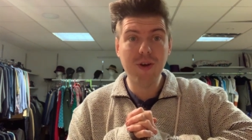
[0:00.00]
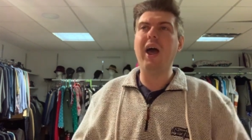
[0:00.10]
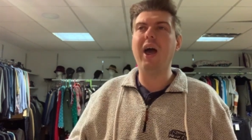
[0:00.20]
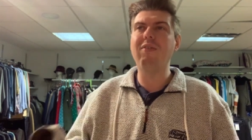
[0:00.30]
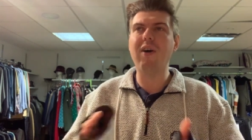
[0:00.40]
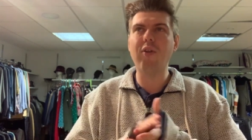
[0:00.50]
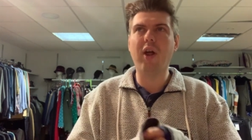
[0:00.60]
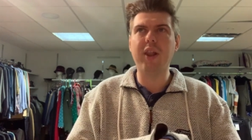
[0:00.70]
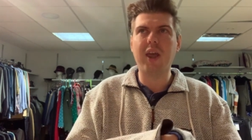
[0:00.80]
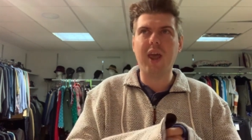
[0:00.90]
I have found
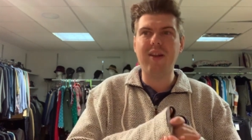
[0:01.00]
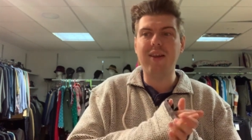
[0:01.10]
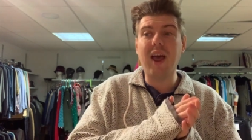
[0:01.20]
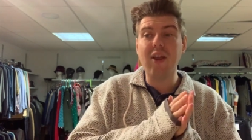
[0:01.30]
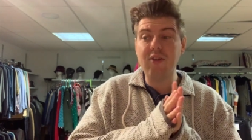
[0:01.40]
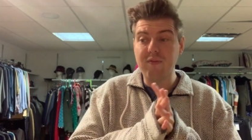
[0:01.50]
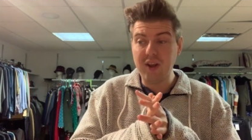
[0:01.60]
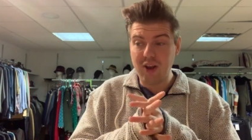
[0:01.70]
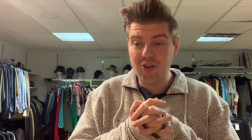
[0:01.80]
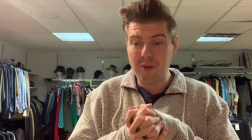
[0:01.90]
out that Katie has
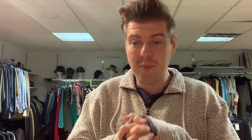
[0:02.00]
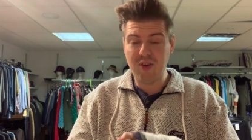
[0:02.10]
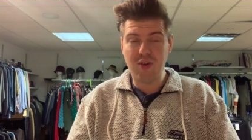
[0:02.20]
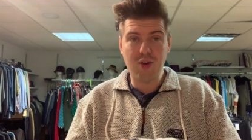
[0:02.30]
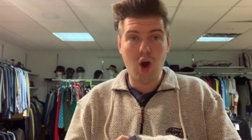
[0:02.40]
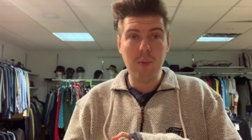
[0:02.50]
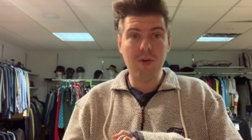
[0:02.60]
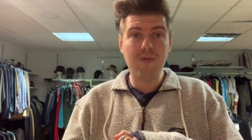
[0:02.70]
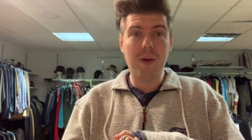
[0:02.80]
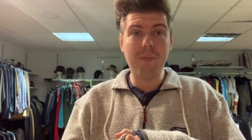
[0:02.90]
finished Mr.
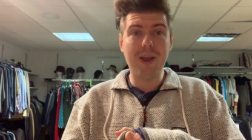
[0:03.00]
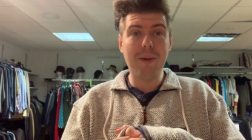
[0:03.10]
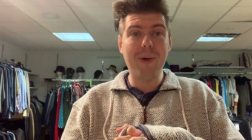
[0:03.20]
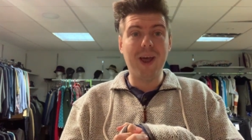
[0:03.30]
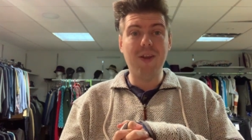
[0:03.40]
Scarborough's Family by